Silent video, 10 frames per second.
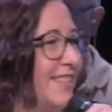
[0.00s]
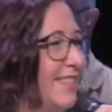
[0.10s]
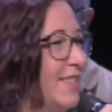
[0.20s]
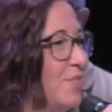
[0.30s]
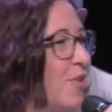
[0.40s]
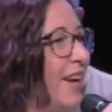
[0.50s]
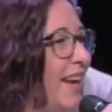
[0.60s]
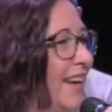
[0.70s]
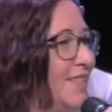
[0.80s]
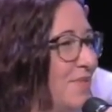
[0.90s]
us this
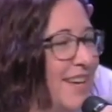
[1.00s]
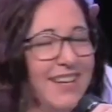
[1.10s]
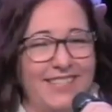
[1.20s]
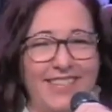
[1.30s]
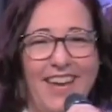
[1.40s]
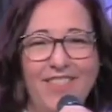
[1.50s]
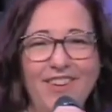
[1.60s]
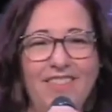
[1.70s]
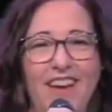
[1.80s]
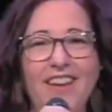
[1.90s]
morning as we get
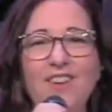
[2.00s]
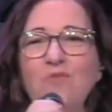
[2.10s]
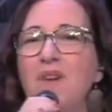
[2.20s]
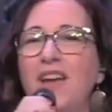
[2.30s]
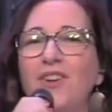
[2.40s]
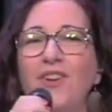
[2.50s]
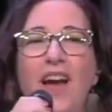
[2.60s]
together that no matter